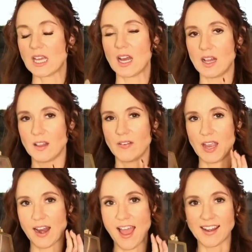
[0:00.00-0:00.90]
they
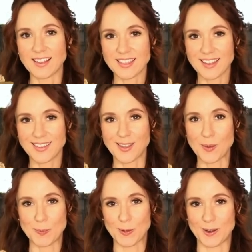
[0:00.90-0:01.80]
elevate anything that
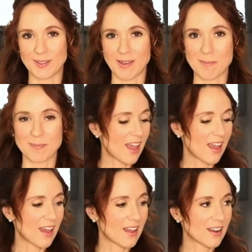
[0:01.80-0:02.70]
you put in them.
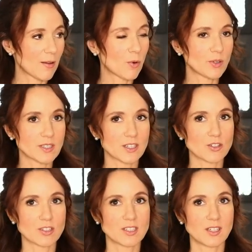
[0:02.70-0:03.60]
And I'm always
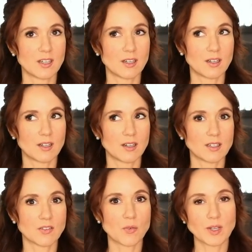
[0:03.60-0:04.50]
interested in
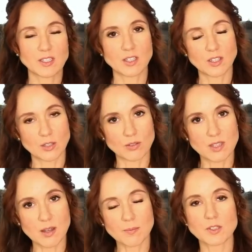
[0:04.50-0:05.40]
different ways to use
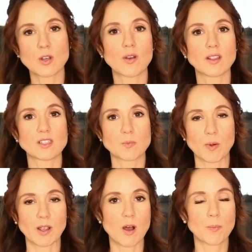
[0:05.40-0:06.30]
them. So in the
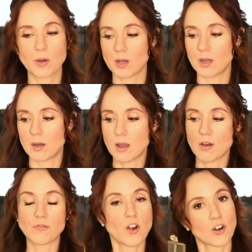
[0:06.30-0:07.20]
spring, I'll put
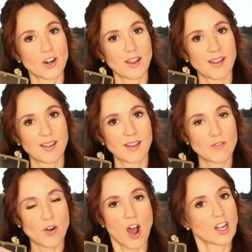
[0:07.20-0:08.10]
a fern
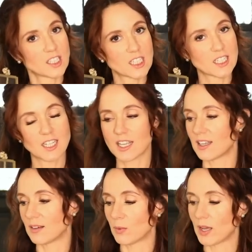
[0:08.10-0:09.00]
frond
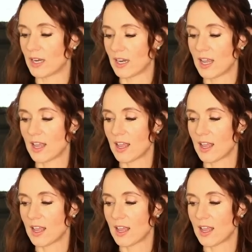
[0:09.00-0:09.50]
in one.